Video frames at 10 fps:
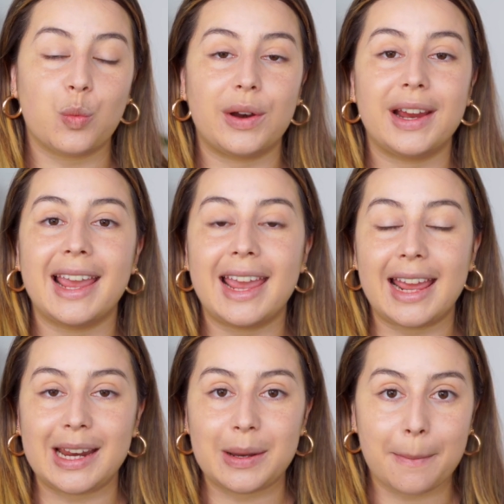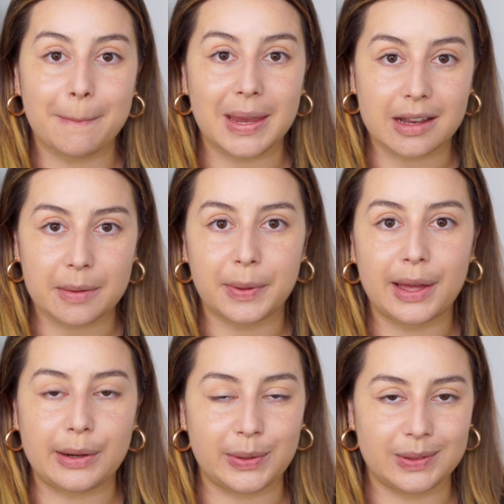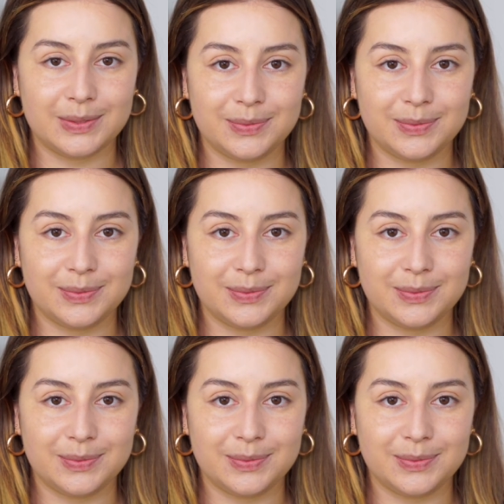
wearing any makeup at all.